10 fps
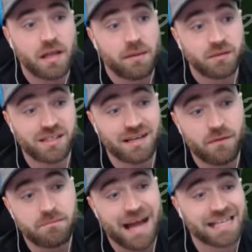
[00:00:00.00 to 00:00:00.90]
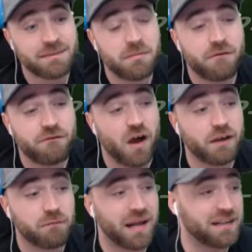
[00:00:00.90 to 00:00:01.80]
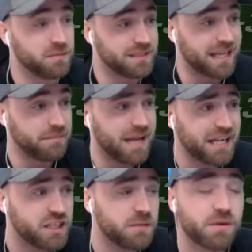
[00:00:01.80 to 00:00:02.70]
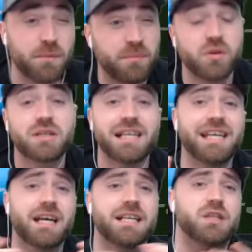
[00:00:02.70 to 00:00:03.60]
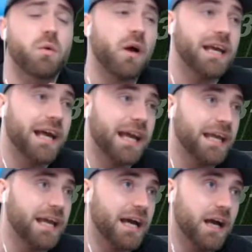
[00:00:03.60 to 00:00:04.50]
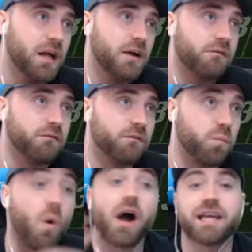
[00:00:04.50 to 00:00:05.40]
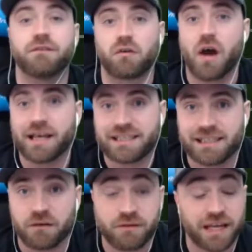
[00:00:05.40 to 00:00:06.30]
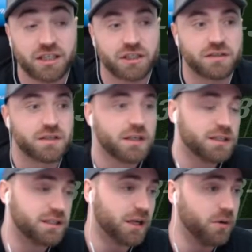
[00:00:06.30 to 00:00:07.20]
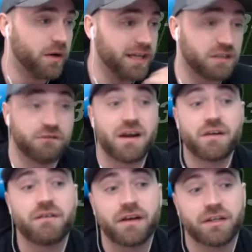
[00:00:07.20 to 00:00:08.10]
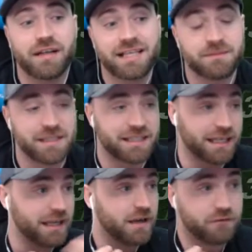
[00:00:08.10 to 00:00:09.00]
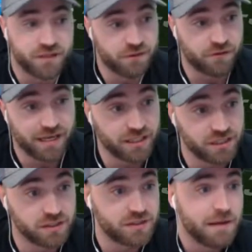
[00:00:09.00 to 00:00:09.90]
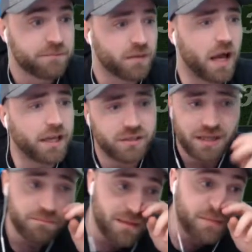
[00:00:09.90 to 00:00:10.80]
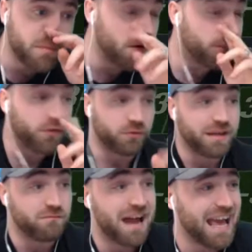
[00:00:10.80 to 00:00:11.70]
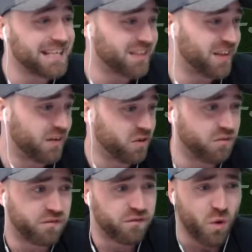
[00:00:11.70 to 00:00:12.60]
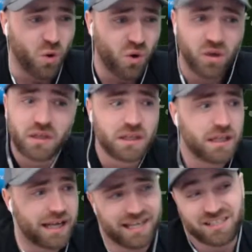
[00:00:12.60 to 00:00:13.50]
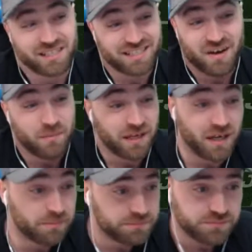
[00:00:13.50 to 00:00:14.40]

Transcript: You need to have a maximum of 5 players from the same nation. But the Bundesliga is quite a wide variety of nations. So it's a very, very good SBC for different nations. You need a minimum of 3 rares. I think I've got 4 just because they're in my club.